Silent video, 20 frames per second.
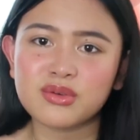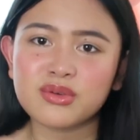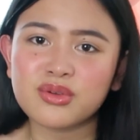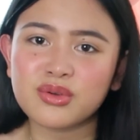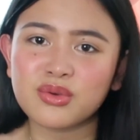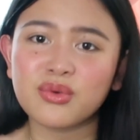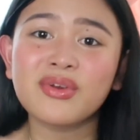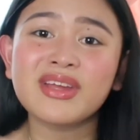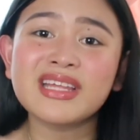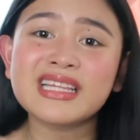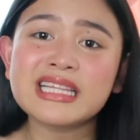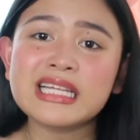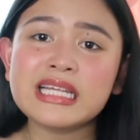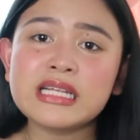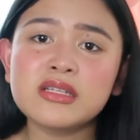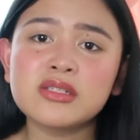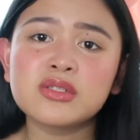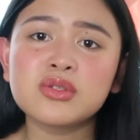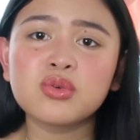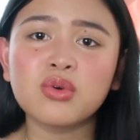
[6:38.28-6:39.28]
So, you know, it
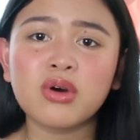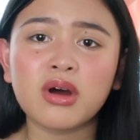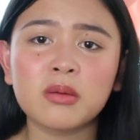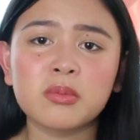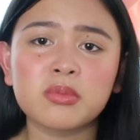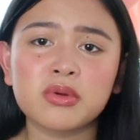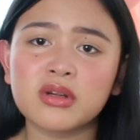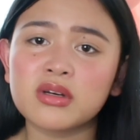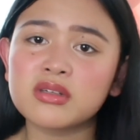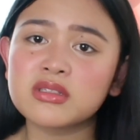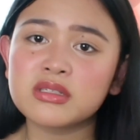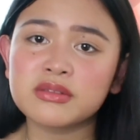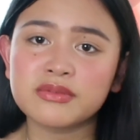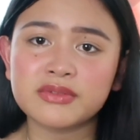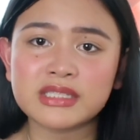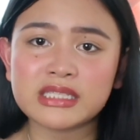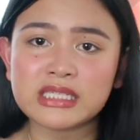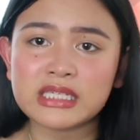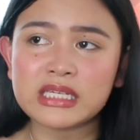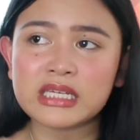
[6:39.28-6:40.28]
leads to
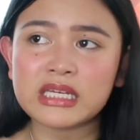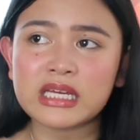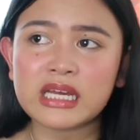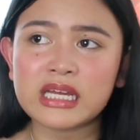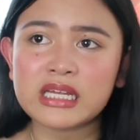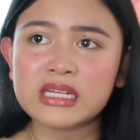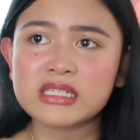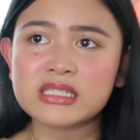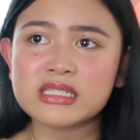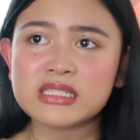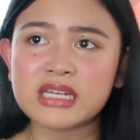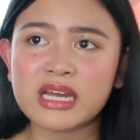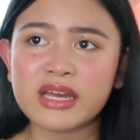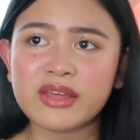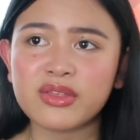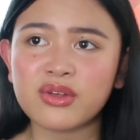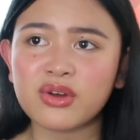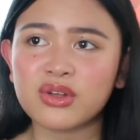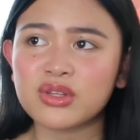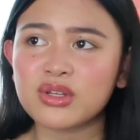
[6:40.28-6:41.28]
unproductivity. Hence, I
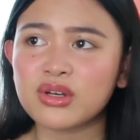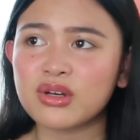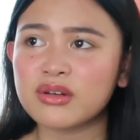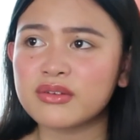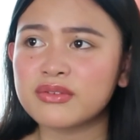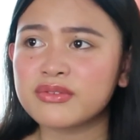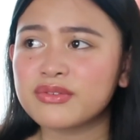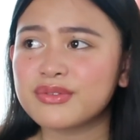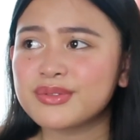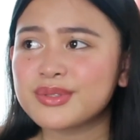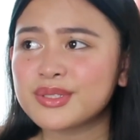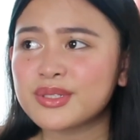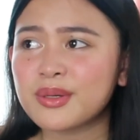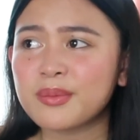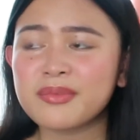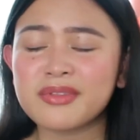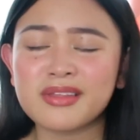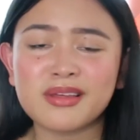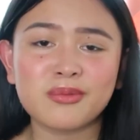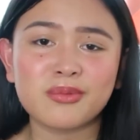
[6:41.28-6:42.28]
thought of
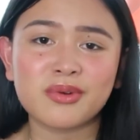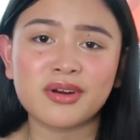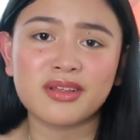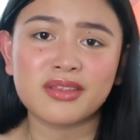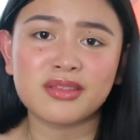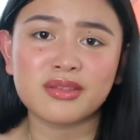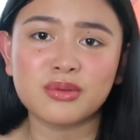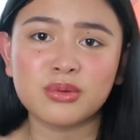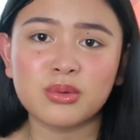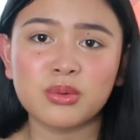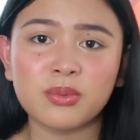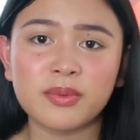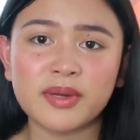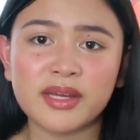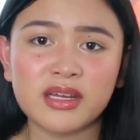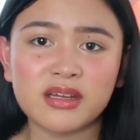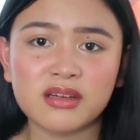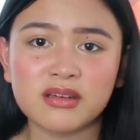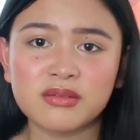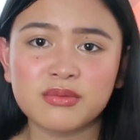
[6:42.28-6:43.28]
something worth
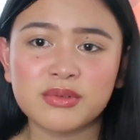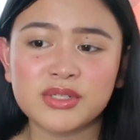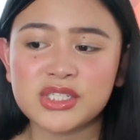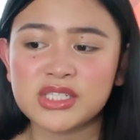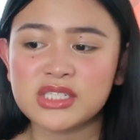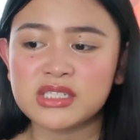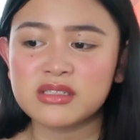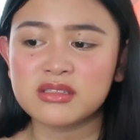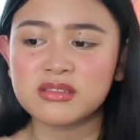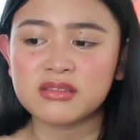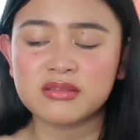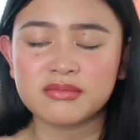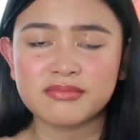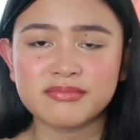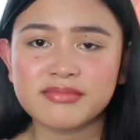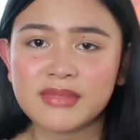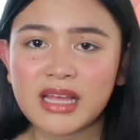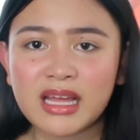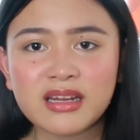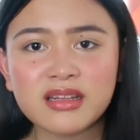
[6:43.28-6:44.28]
doing, which is
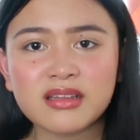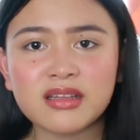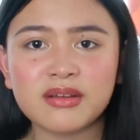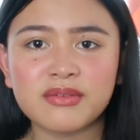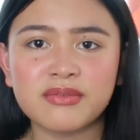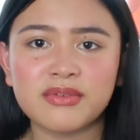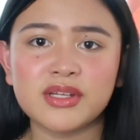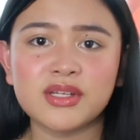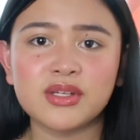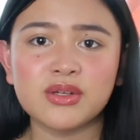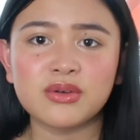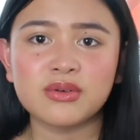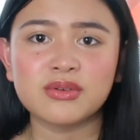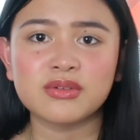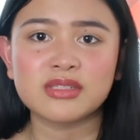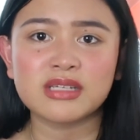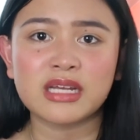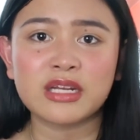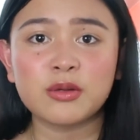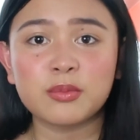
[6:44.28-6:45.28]
editing
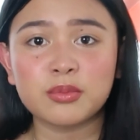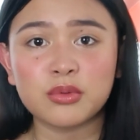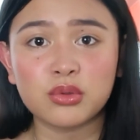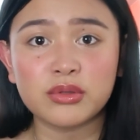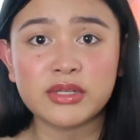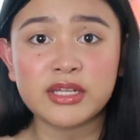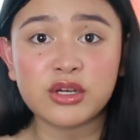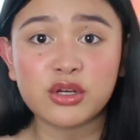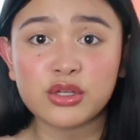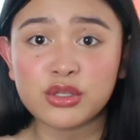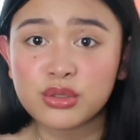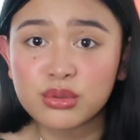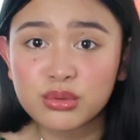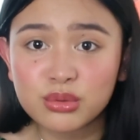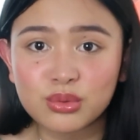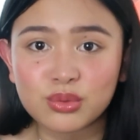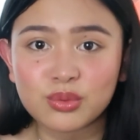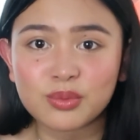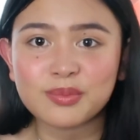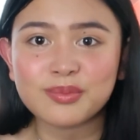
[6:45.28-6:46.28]
videos and uploading on
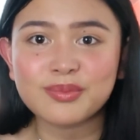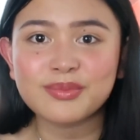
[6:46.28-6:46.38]
YouTube.